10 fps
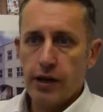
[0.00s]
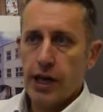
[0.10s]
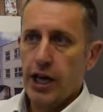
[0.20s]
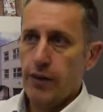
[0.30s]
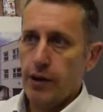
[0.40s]

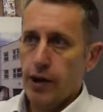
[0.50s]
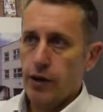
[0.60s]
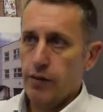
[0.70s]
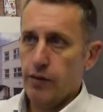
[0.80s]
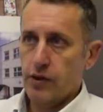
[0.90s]
here we are,
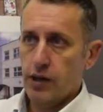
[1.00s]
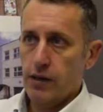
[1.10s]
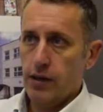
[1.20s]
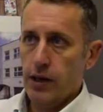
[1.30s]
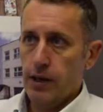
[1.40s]
look, we've got
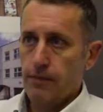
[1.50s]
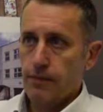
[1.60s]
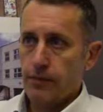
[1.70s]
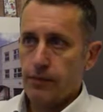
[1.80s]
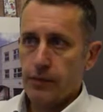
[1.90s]

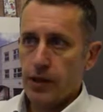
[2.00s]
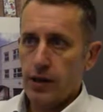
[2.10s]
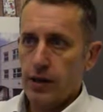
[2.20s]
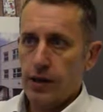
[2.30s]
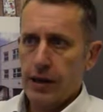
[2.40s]

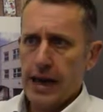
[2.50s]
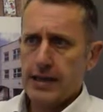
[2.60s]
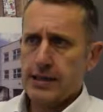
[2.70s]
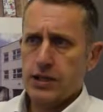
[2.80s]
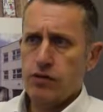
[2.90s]
an
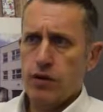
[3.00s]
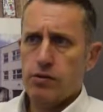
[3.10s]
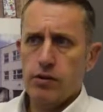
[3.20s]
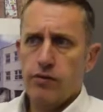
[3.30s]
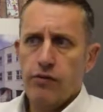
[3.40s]
access
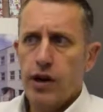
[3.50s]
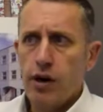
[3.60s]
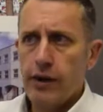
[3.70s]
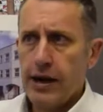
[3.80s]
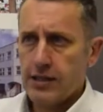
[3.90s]
road,
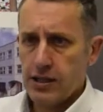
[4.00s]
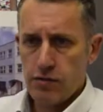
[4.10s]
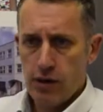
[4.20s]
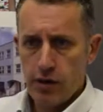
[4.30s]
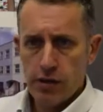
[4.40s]
freehold access
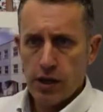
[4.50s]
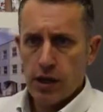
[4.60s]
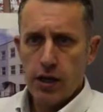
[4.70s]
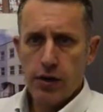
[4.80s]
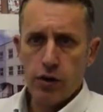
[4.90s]
road.
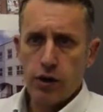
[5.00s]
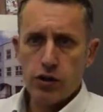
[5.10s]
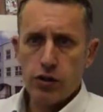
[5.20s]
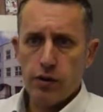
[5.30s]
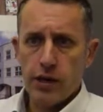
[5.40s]
I'm not quite
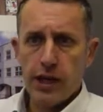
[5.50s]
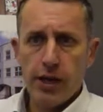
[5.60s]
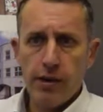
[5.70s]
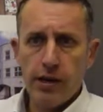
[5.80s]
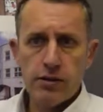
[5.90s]
sure what the
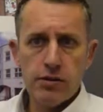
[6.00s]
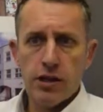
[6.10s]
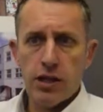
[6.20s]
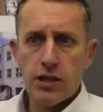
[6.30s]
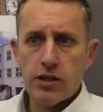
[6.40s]
income is,
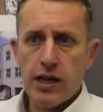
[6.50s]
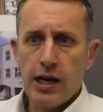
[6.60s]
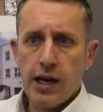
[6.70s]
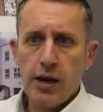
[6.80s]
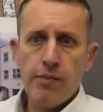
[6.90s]
look into
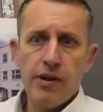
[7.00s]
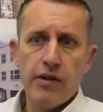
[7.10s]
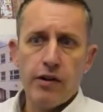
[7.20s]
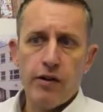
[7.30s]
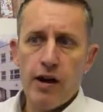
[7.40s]
that. Bit of
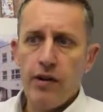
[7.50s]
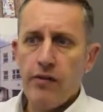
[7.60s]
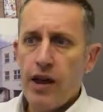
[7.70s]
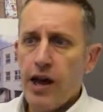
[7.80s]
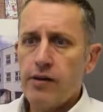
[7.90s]
a ground rent
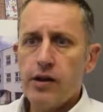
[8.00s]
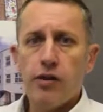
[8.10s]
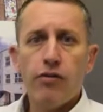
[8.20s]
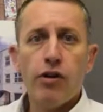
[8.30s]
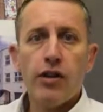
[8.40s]
there,
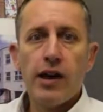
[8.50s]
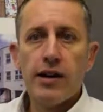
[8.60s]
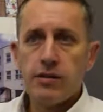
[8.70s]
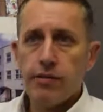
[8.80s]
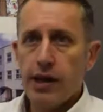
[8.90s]

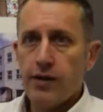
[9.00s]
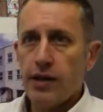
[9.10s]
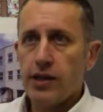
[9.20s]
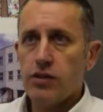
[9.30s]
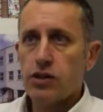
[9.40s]
£3,000
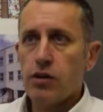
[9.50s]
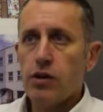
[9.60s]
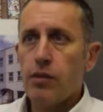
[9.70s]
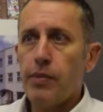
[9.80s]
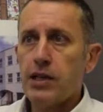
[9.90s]
each, so
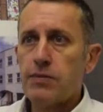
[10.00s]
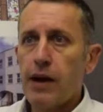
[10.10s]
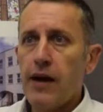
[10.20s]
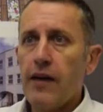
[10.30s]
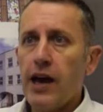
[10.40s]
a big
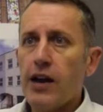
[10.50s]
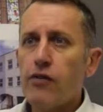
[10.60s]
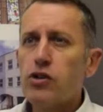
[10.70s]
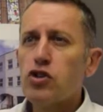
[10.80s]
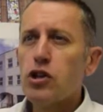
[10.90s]
span there. And if
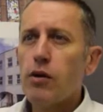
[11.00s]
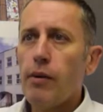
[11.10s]
we just go up